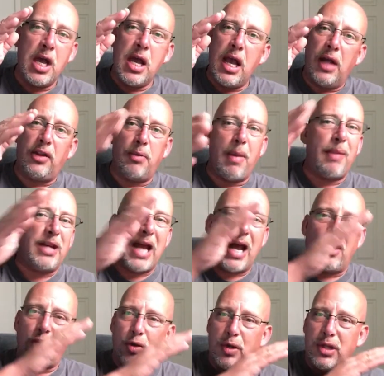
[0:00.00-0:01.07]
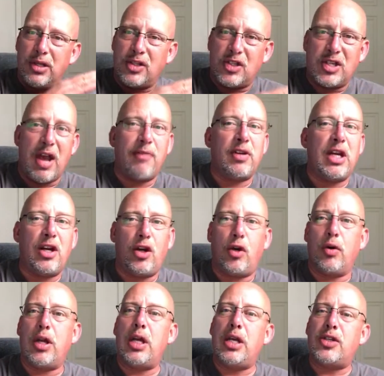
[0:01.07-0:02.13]
and then maybe down to in the 70
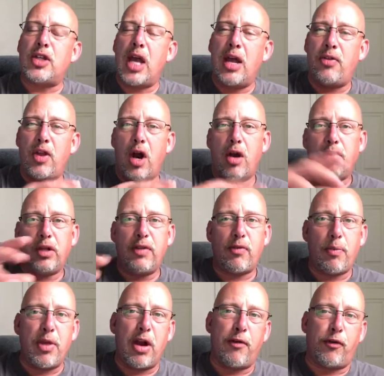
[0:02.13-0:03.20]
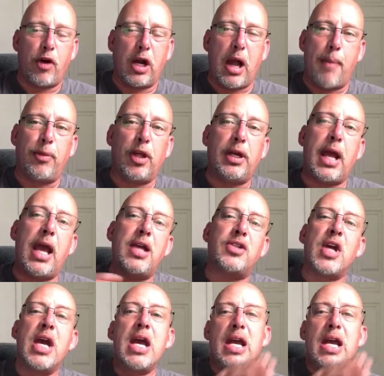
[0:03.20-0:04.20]
degrees, and then I'll leave them there for a couple of days,